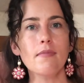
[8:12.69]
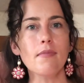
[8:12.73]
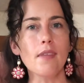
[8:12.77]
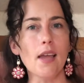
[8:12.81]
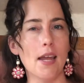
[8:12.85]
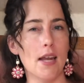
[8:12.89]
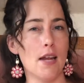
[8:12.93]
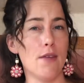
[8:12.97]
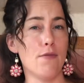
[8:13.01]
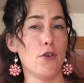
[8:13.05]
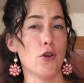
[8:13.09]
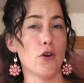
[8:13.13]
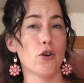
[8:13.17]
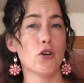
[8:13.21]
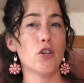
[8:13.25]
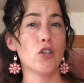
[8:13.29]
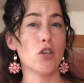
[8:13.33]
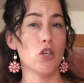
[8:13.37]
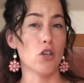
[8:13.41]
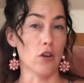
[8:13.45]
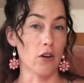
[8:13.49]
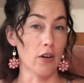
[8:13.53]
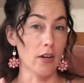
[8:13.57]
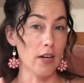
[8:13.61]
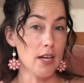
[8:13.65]
And if you're
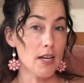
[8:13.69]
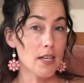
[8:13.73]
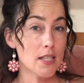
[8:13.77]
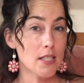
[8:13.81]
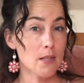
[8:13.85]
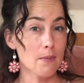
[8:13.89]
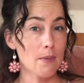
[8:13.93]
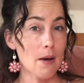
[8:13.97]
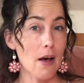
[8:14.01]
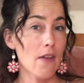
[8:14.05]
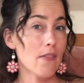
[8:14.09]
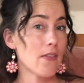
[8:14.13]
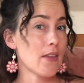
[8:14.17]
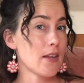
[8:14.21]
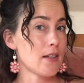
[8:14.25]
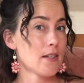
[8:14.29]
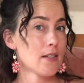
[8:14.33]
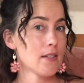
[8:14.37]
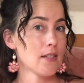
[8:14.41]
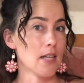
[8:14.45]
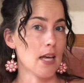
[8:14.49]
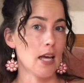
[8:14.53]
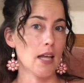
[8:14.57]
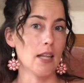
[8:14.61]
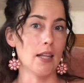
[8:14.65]
curious about
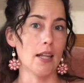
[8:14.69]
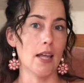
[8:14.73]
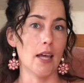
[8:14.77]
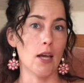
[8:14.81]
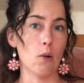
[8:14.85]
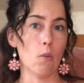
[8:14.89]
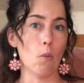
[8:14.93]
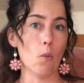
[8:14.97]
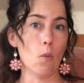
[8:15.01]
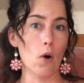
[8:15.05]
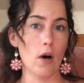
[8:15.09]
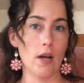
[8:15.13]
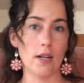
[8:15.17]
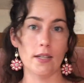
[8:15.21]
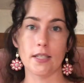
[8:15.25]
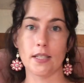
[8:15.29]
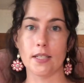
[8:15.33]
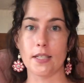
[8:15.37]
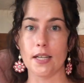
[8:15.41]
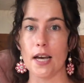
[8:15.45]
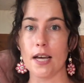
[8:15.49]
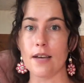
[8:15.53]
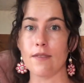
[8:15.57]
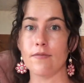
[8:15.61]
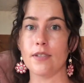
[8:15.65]
this and like want to
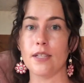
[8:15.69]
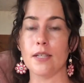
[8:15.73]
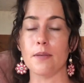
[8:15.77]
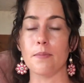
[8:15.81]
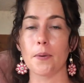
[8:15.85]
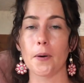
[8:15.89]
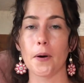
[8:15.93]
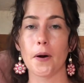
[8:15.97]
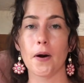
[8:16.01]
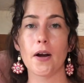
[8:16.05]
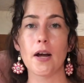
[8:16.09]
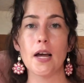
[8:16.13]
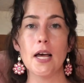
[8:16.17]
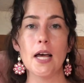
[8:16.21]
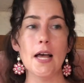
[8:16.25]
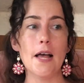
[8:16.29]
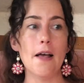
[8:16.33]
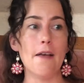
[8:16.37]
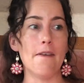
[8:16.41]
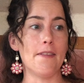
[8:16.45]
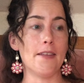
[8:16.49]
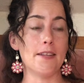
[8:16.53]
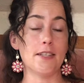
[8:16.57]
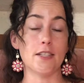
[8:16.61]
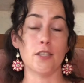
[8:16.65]
dive deeper,
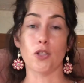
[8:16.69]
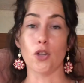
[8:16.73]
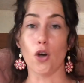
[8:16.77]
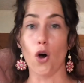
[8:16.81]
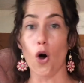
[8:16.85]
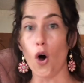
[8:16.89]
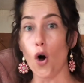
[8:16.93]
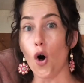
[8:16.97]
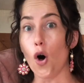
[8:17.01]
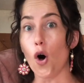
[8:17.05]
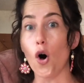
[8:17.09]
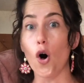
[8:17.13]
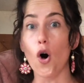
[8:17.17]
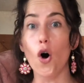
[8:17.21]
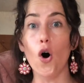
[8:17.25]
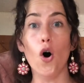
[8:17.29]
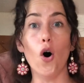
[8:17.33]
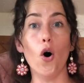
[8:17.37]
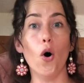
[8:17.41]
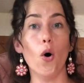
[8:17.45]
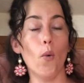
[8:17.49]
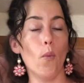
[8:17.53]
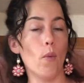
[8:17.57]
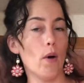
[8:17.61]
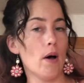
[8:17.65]
this is
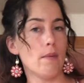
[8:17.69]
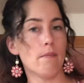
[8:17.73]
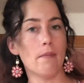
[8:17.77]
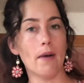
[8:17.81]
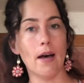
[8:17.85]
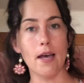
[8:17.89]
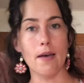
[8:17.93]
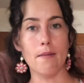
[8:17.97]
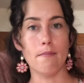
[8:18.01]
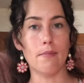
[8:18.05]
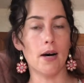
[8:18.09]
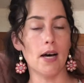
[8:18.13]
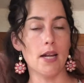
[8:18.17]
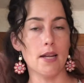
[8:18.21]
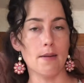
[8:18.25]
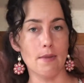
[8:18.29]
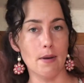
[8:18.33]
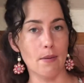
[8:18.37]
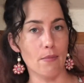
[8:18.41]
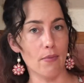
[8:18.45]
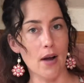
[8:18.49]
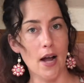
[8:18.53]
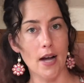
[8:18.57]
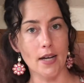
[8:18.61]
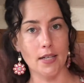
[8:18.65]
all what my embodiment
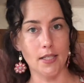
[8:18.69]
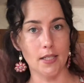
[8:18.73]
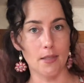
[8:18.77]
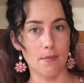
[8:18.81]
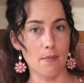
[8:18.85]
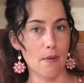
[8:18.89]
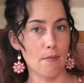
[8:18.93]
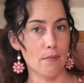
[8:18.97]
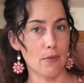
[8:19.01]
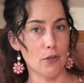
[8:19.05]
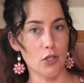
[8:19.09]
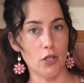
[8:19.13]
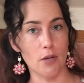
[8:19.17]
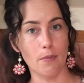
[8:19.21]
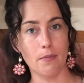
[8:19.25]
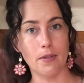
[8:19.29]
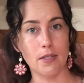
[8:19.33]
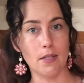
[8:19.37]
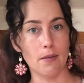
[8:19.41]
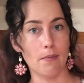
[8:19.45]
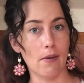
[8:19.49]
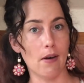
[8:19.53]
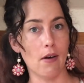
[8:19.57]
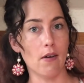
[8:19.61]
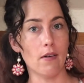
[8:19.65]
practice membership is
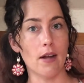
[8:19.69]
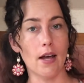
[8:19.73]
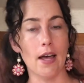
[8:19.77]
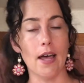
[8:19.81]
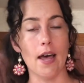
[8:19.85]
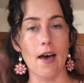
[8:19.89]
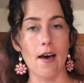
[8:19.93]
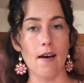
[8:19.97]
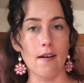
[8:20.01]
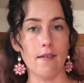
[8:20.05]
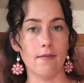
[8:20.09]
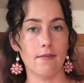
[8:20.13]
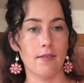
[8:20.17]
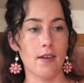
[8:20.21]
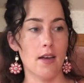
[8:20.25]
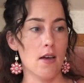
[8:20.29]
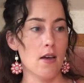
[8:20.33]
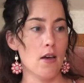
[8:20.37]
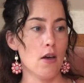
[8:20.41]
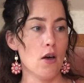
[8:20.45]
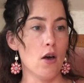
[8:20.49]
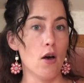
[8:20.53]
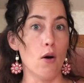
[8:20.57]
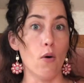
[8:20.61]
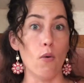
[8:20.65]
about. I have
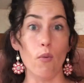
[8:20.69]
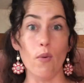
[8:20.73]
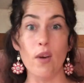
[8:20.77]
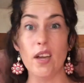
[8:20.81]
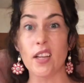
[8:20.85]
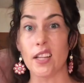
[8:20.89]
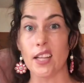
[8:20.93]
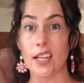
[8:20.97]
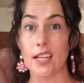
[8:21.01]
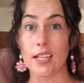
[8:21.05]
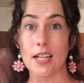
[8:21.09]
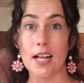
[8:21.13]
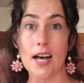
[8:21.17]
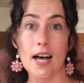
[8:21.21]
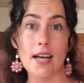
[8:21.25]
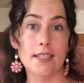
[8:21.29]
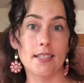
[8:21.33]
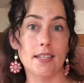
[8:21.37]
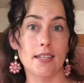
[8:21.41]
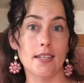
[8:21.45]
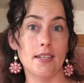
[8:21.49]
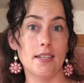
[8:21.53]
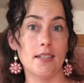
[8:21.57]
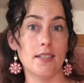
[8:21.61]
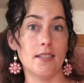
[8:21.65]
weekly
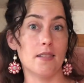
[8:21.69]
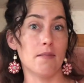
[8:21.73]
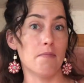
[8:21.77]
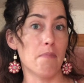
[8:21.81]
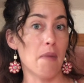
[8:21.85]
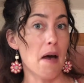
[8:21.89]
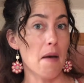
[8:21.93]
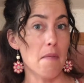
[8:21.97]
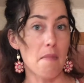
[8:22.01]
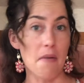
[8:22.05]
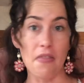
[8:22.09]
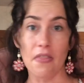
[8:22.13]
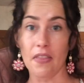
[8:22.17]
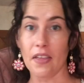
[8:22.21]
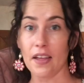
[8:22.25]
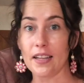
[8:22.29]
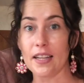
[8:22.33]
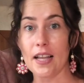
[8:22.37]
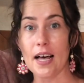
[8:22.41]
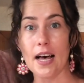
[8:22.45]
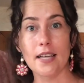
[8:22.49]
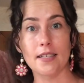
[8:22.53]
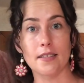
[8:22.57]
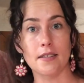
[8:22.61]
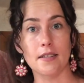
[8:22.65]
classes, bi-monthly
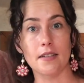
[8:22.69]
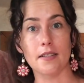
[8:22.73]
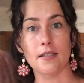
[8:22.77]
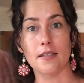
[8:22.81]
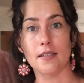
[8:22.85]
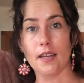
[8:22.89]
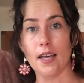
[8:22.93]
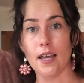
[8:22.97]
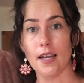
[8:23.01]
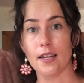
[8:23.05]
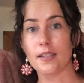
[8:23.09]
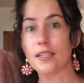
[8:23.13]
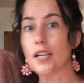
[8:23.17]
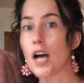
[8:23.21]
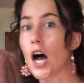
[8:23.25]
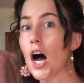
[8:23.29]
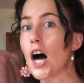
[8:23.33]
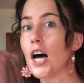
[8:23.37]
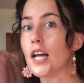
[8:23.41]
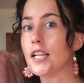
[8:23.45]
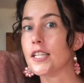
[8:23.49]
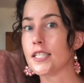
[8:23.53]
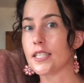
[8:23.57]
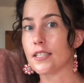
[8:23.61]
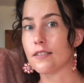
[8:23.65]
classes, like
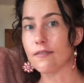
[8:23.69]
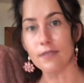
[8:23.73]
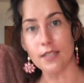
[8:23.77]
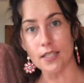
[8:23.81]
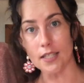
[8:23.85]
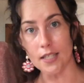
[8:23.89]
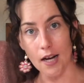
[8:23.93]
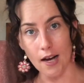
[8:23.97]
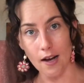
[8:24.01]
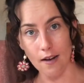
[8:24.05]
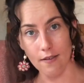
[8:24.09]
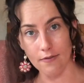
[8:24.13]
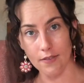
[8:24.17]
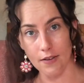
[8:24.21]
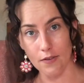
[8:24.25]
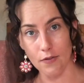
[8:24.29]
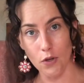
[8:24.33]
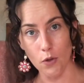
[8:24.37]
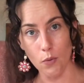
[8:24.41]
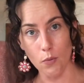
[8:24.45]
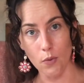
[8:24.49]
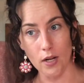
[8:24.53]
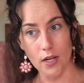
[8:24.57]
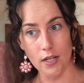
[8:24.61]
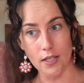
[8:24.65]
tons of stuff if
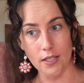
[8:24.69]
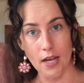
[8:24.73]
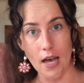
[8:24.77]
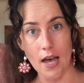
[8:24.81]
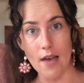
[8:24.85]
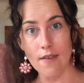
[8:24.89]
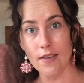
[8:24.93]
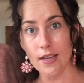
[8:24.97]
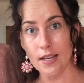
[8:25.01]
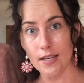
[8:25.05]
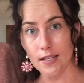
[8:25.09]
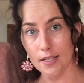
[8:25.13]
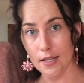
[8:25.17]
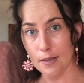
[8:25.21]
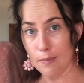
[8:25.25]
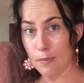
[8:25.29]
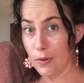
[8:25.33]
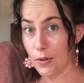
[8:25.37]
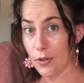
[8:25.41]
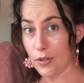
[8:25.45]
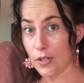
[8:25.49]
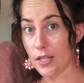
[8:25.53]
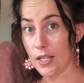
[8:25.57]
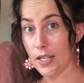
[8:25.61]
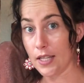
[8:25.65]
you want to dive in deeper
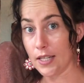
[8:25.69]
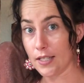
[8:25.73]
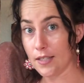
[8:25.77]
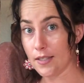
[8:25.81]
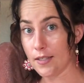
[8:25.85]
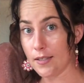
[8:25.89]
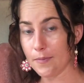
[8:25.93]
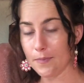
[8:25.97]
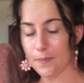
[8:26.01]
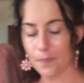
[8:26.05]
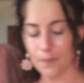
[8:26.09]
to this.